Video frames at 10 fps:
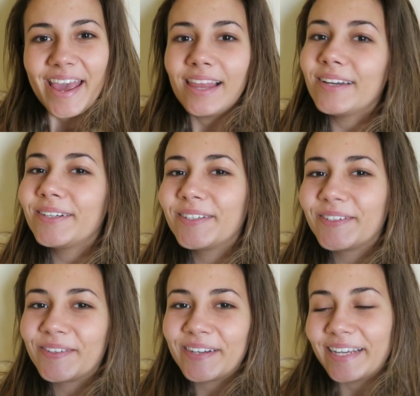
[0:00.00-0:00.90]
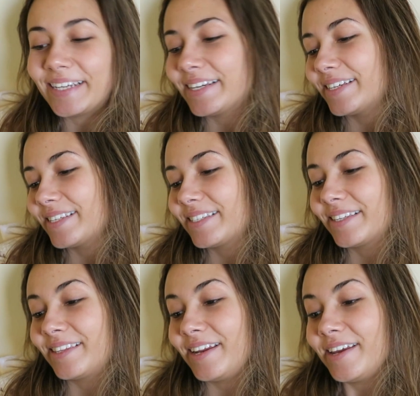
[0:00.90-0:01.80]
Hello! It
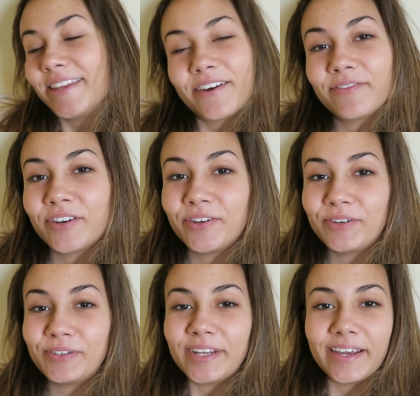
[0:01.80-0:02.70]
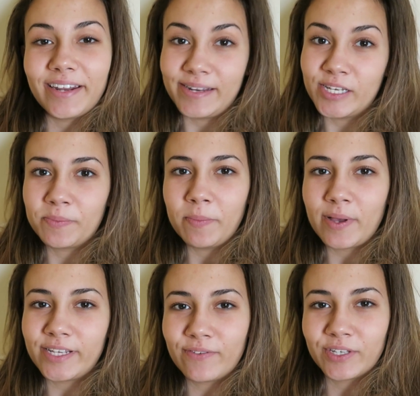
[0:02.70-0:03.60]
is 3 in the afternoon and I just made
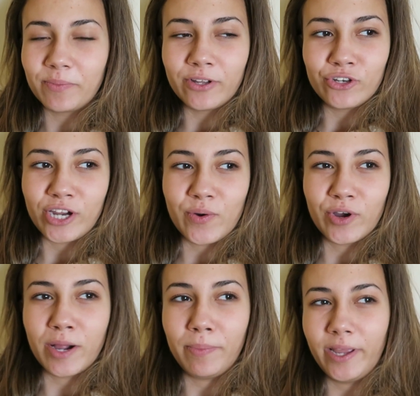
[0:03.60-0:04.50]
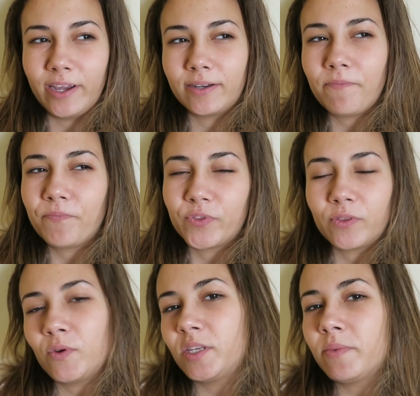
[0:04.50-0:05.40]
myself some lunch. I woke up like
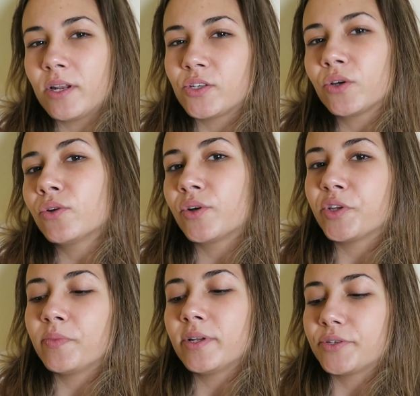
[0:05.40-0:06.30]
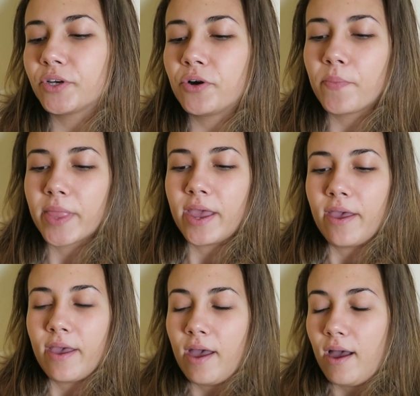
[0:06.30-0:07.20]
20 minutes ago, 30 minutes ago.
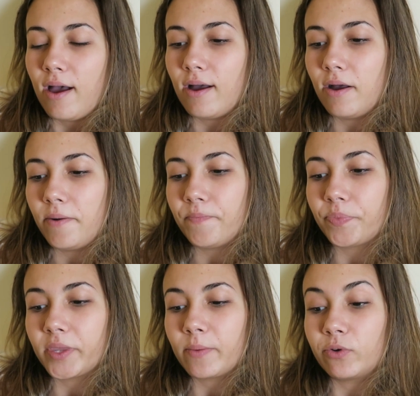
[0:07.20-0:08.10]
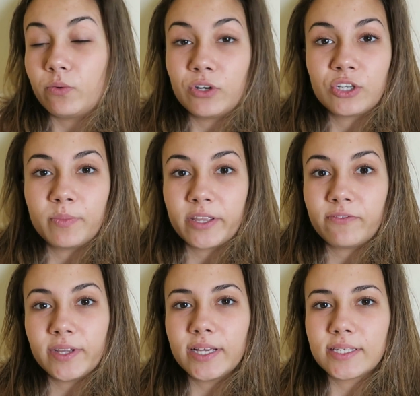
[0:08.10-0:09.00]
Um, I'm gonna watch some
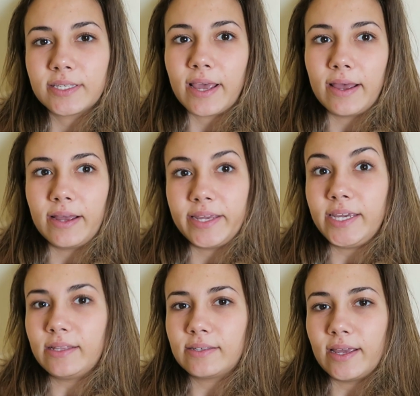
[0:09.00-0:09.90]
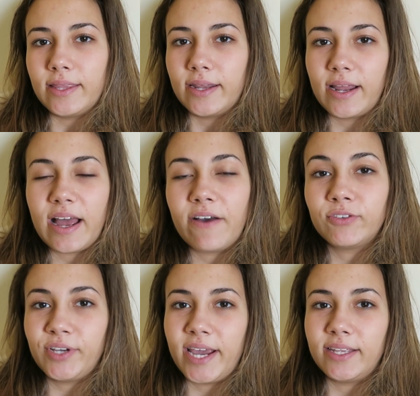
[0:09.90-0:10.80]
Netflix, uh, eat, and then I have
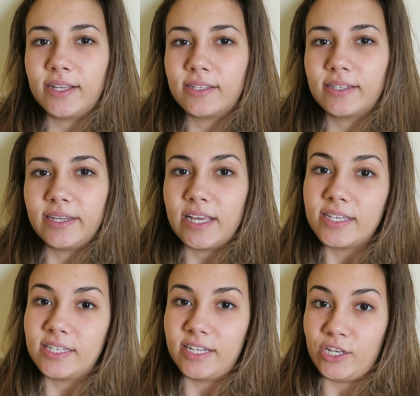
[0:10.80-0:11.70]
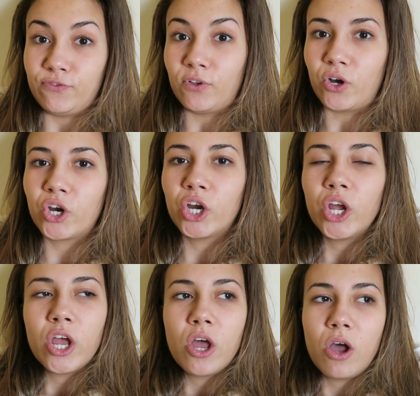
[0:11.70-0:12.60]
to edit yesterday's vlog.
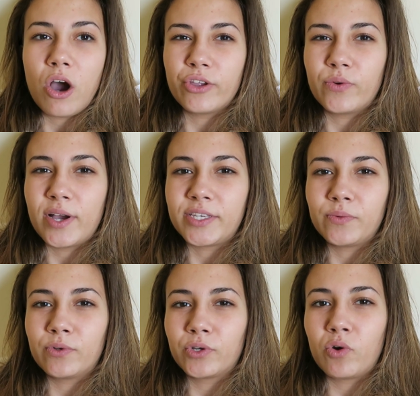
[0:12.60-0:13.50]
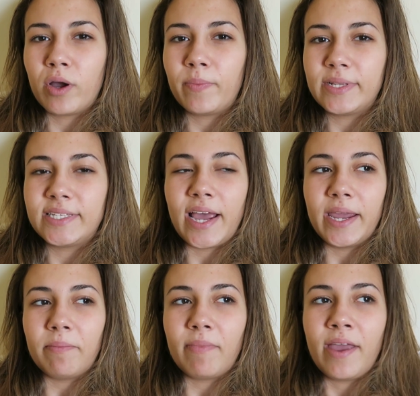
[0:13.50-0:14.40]
Otherwise it won't go up on
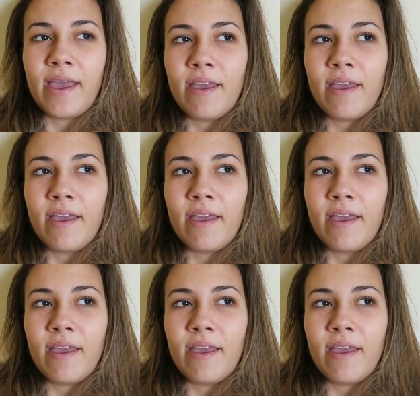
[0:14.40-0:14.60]
time.